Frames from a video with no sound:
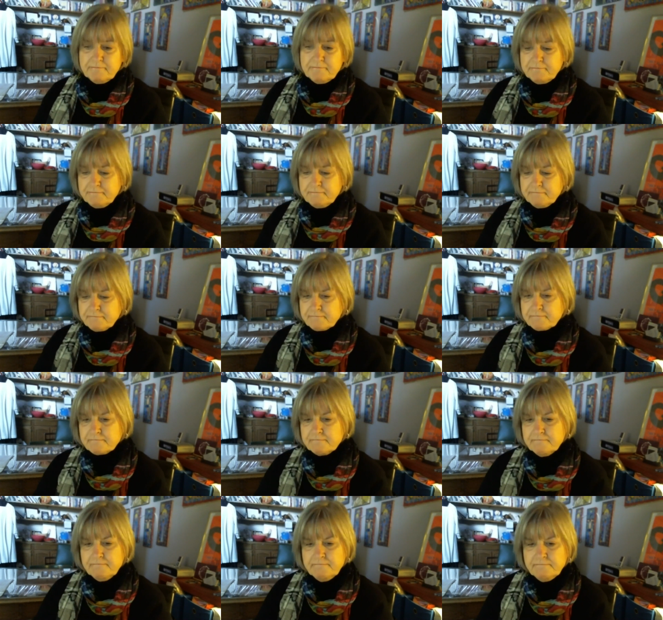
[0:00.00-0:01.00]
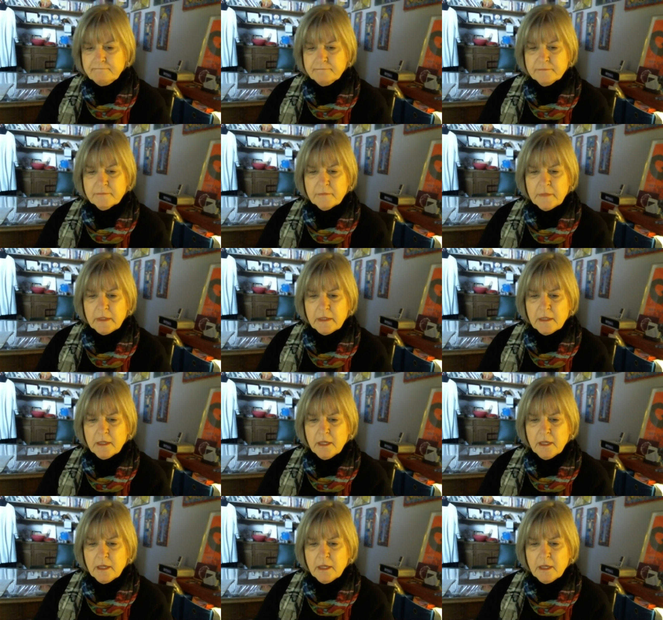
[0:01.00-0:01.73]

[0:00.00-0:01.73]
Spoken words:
(silence)